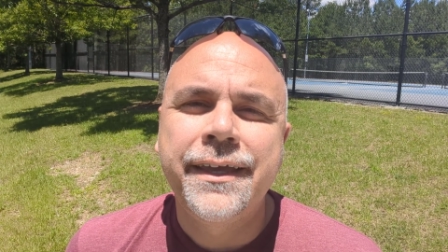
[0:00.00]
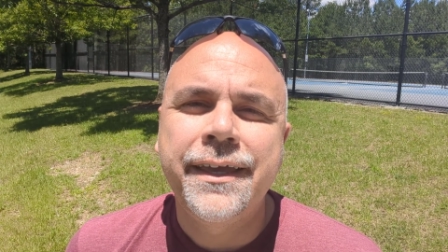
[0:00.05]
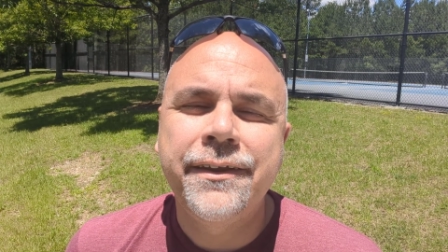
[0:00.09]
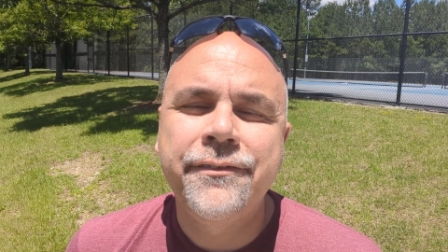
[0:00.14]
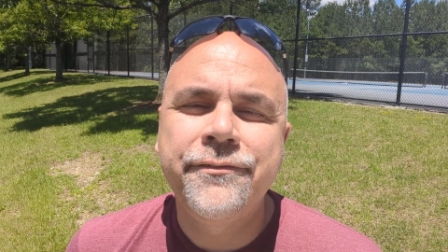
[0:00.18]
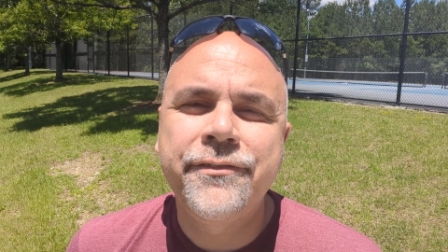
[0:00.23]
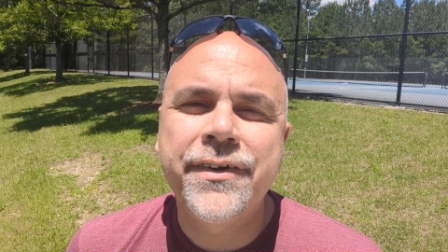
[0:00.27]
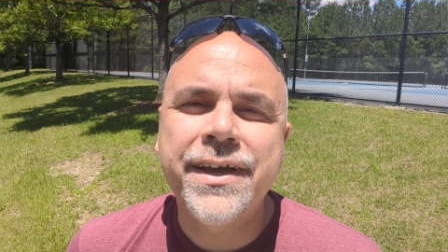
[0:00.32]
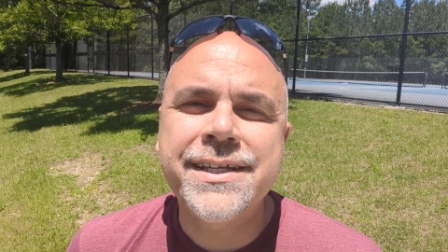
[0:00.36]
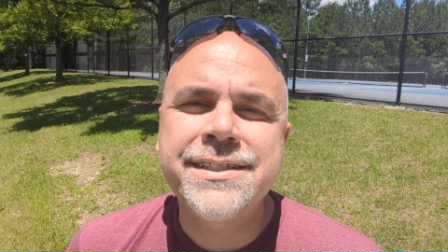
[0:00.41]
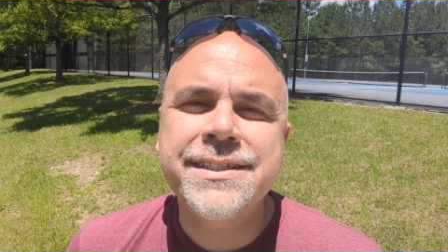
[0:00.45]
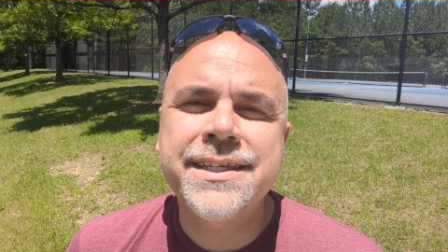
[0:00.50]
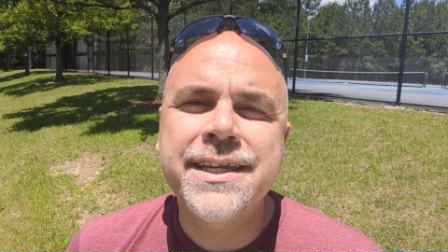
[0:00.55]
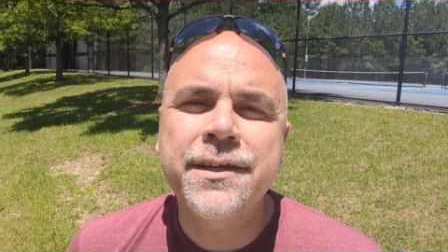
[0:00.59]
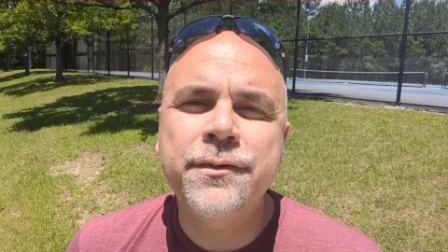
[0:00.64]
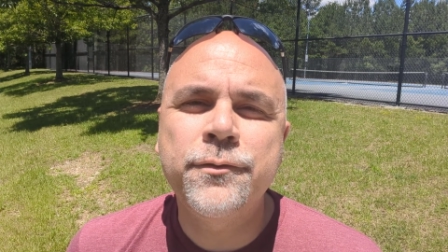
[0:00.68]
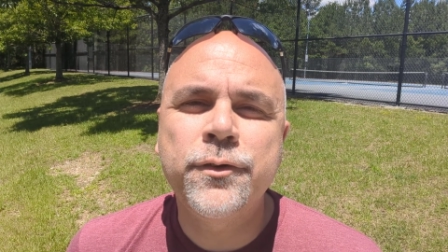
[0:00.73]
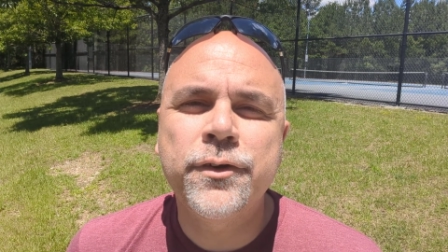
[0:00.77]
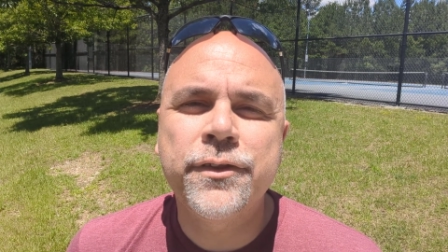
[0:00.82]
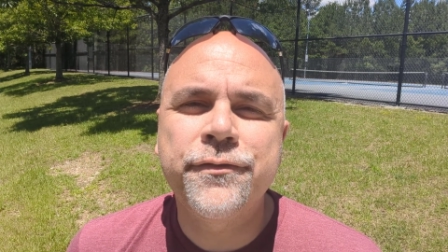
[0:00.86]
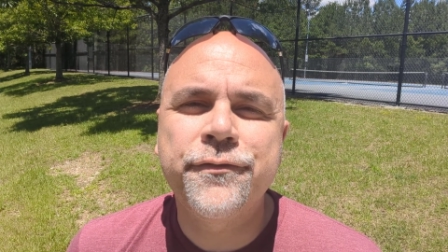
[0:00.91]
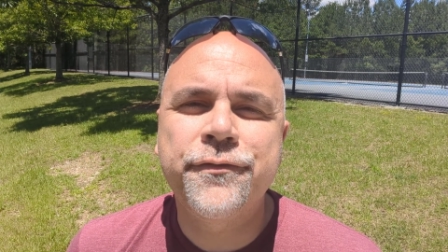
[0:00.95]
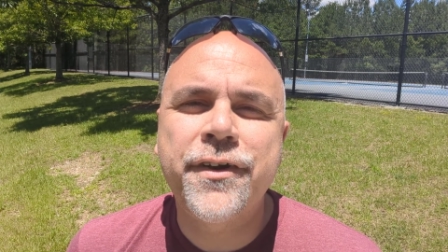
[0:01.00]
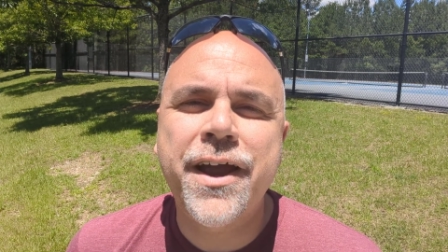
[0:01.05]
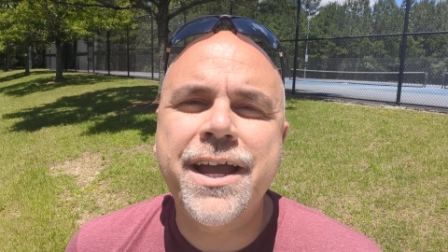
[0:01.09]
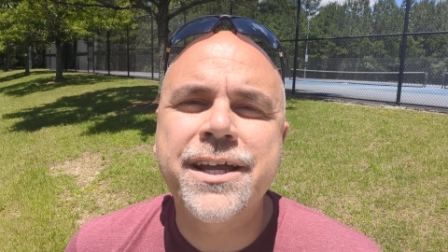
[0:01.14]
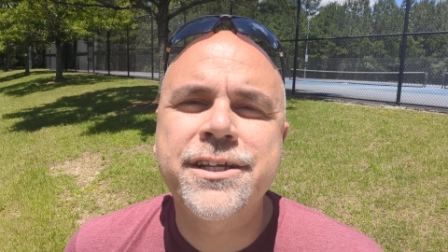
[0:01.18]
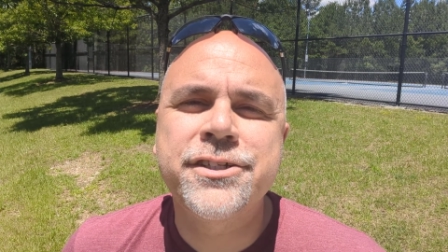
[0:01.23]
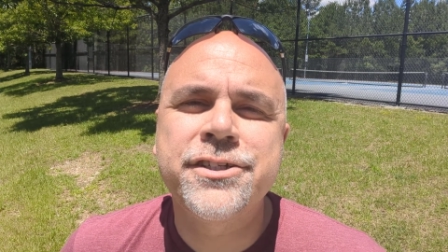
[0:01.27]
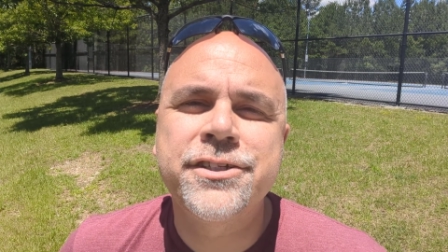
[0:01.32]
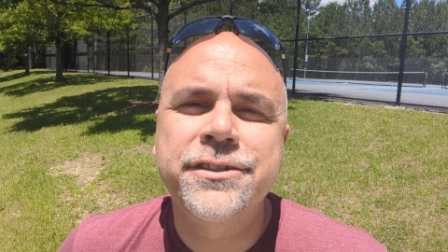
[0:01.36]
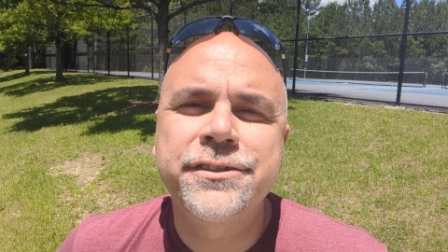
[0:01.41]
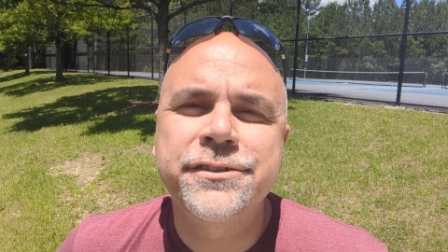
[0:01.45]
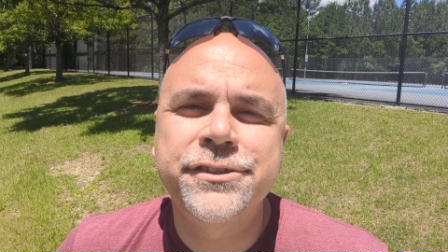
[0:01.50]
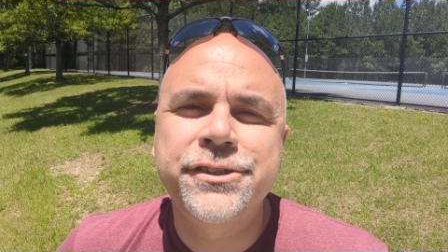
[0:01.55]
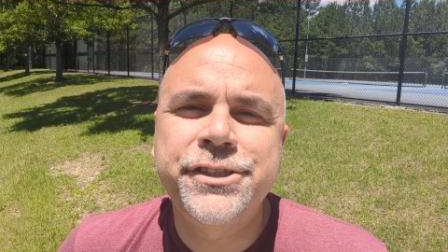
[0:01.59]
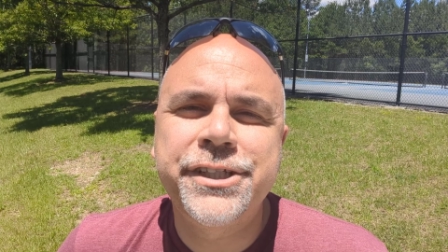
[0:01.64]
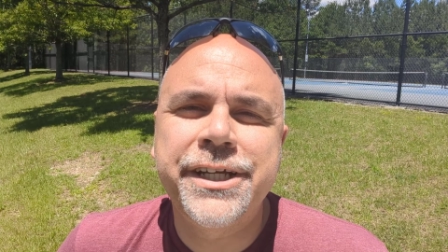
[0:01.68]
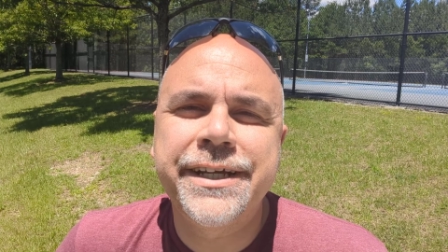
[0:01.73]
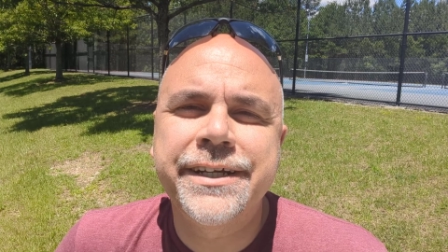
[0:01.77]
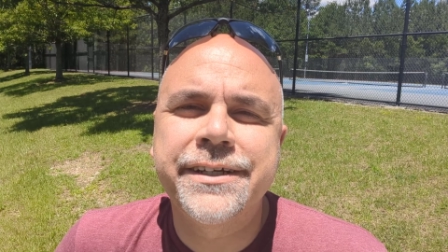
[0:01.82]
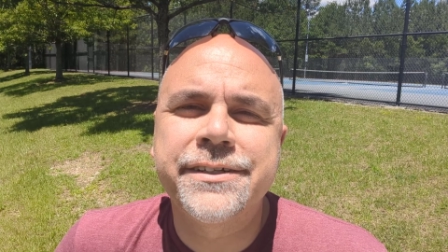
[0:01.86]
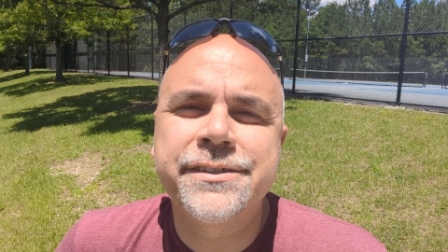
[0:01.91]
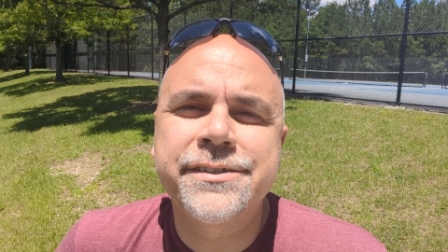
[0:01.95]
investing with fractional
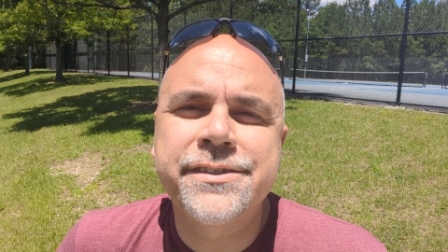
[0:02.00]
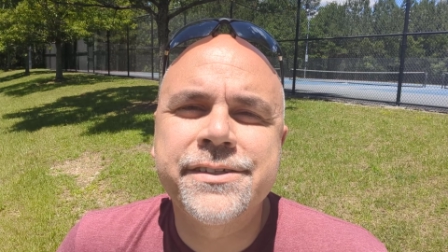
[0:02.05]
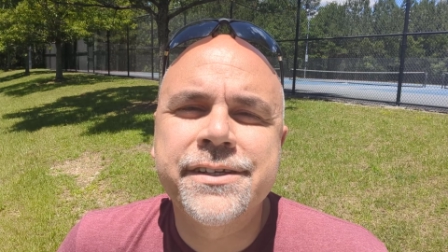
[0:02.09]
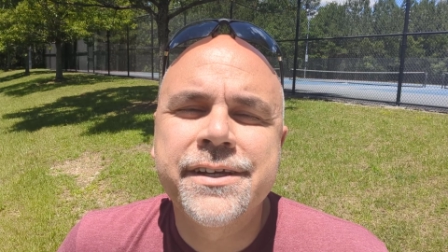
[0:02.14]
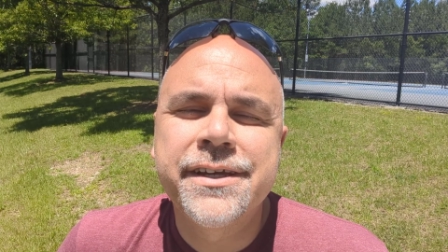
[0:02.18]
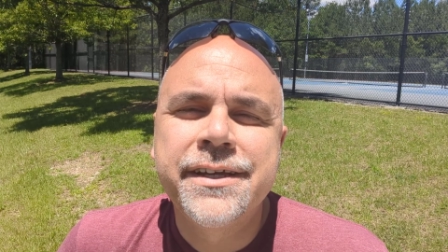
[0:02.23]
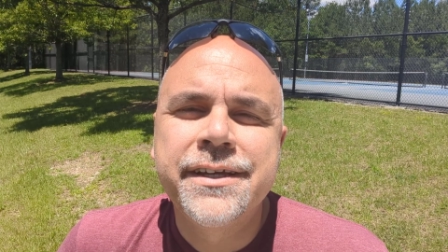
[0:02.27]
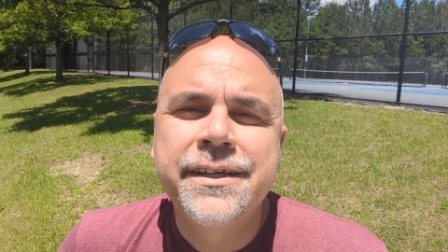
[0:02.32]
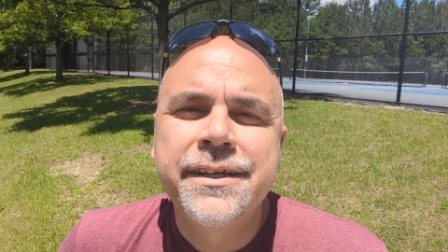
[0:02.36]
shares.